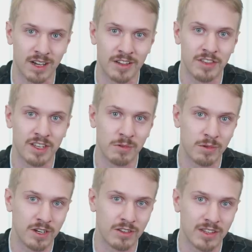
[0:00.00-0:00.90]
i think
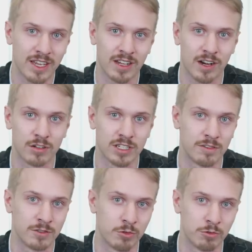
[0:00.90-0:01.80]
we don't take
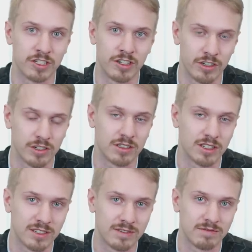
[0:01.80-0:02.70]
ourselves too
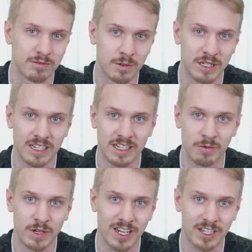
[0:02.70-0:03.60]
seriously
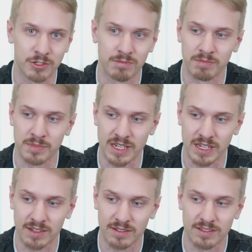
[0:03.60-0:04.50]
we we can
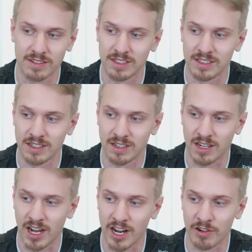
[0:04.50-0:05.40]
be
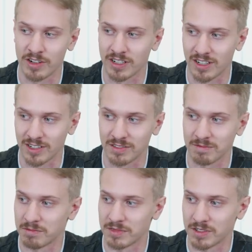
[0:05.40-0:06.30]
ironical
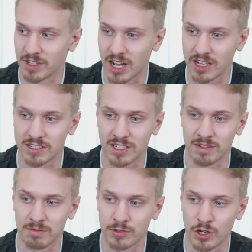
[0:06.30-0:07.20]
guys
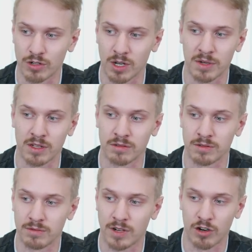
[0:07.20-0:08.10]
and joke about
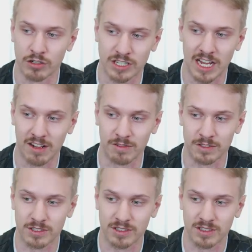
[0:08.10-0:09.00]

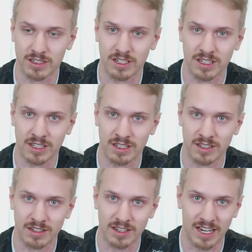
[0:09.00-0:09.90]
ourselves
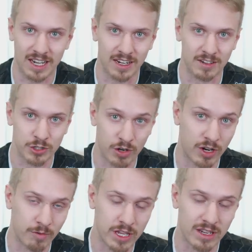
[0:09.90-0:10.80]
and show
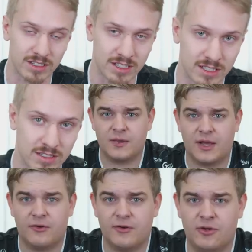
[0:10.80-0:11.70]
our weaknesses.
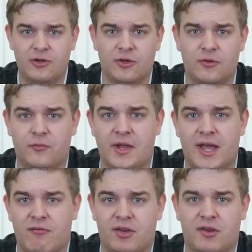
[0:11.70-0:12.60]
I don't really know if we
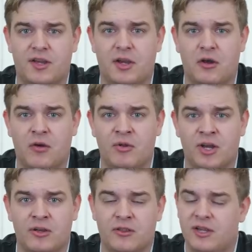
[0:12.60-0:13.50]
have anything in
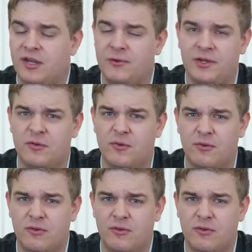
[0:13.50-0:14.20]
common. I don't think we do.